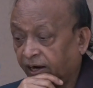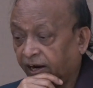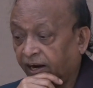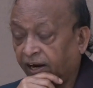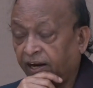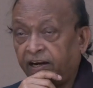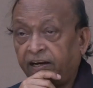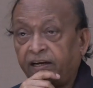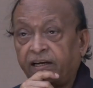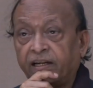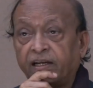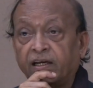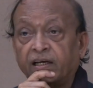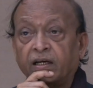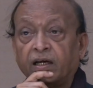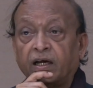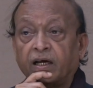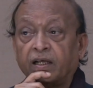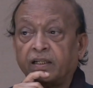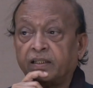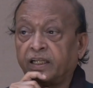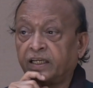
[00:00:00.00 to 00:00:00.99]
and
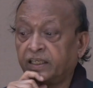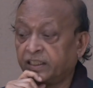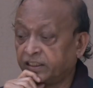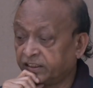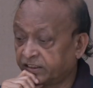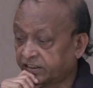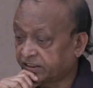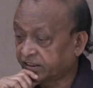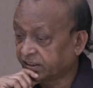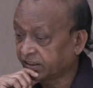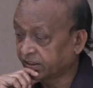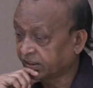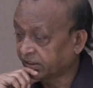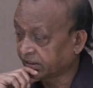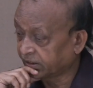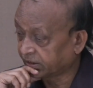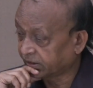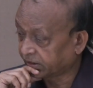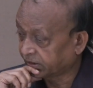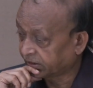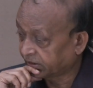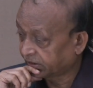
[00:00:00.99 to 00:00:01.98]
there is
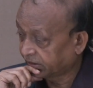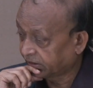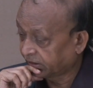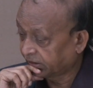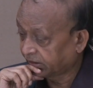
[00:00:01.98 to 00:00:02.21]
a